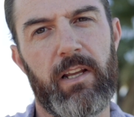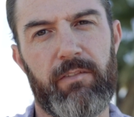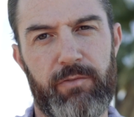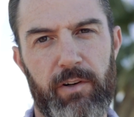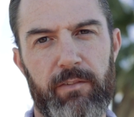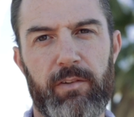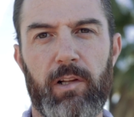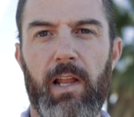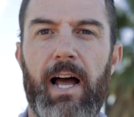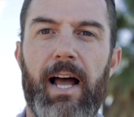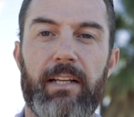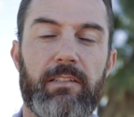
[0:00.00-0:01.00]
in front of the
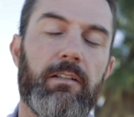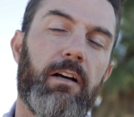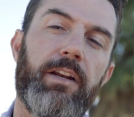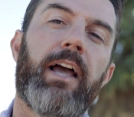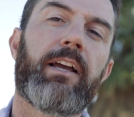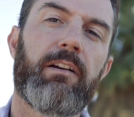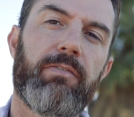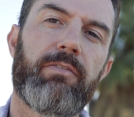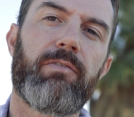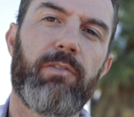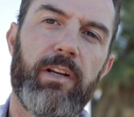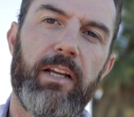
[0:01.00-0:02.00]
glass, a negative
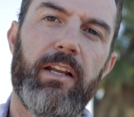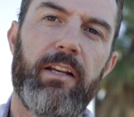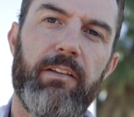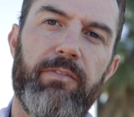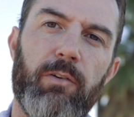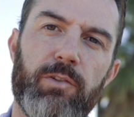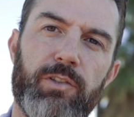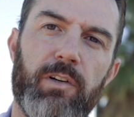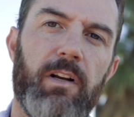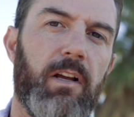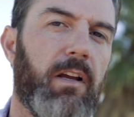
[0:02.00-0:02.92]
three ND filter.